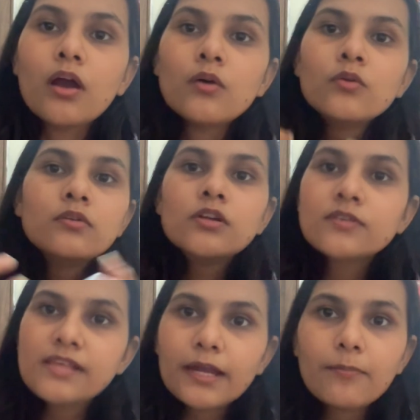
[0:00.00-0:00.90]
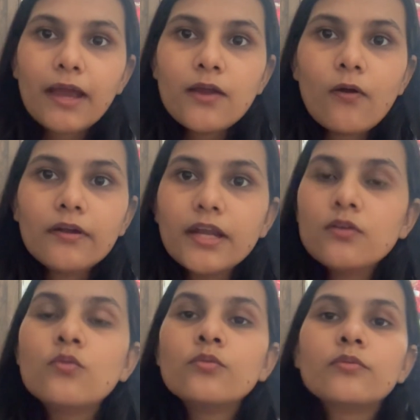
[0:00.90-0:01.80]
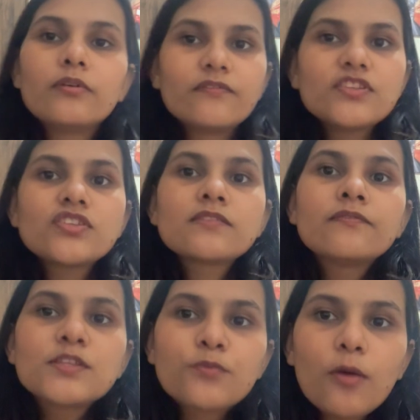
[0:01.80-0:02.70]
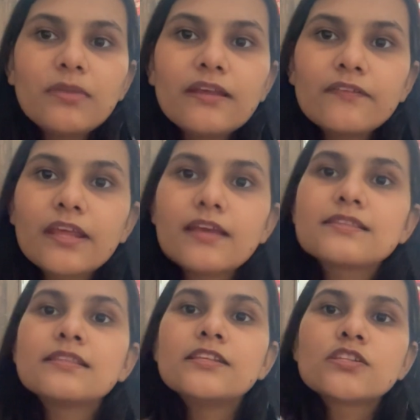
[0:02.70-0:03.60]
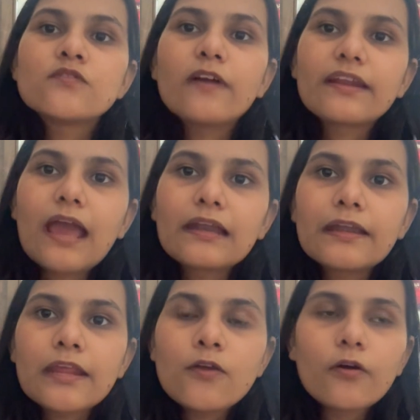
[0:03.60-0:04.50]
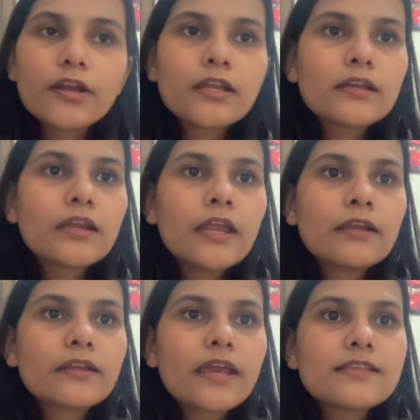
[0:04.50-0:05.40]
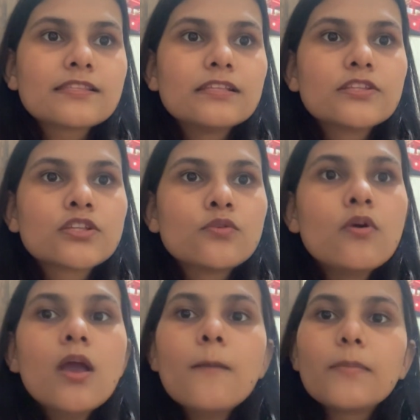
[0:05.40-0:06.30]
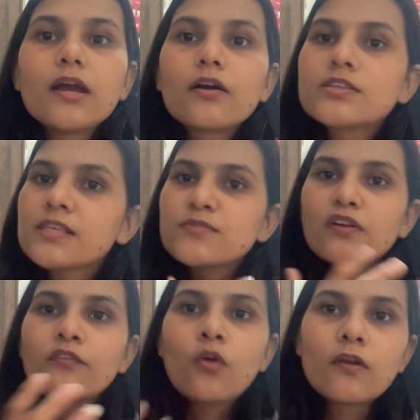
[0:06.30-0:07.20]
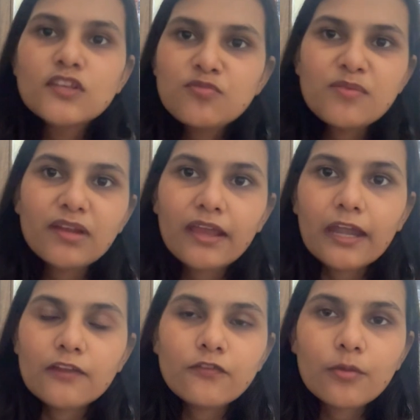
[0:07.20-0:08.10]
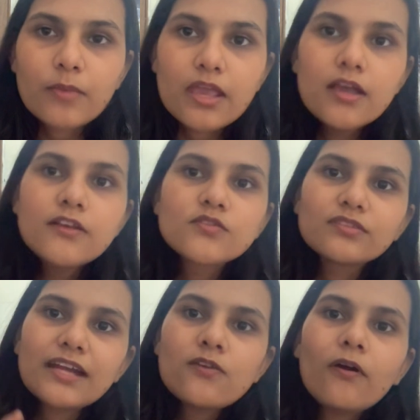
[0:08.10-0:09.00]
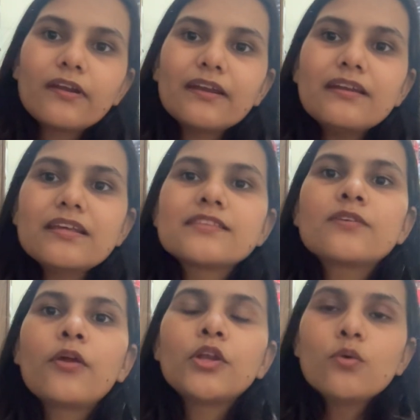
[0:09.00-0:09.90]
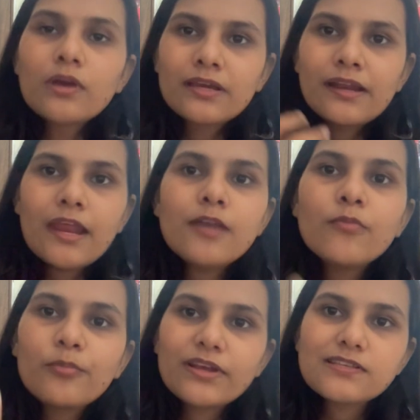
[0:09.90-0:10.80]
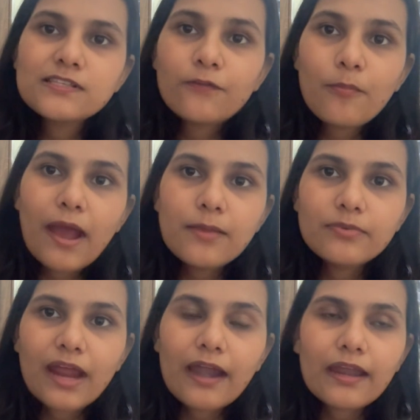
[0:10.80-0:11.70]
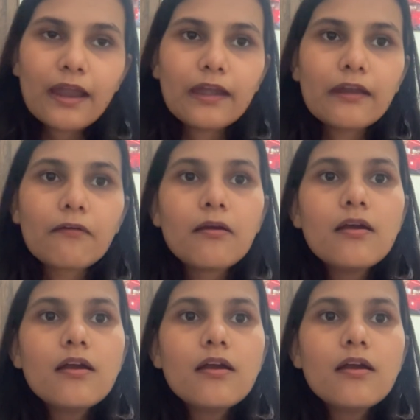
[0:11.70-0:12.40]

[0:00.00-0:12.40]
who looks at my content, which probably in case leads to virality, or in case leads to some sort of knowledge people are getting from me. So that content is going to create more presence for my brand, and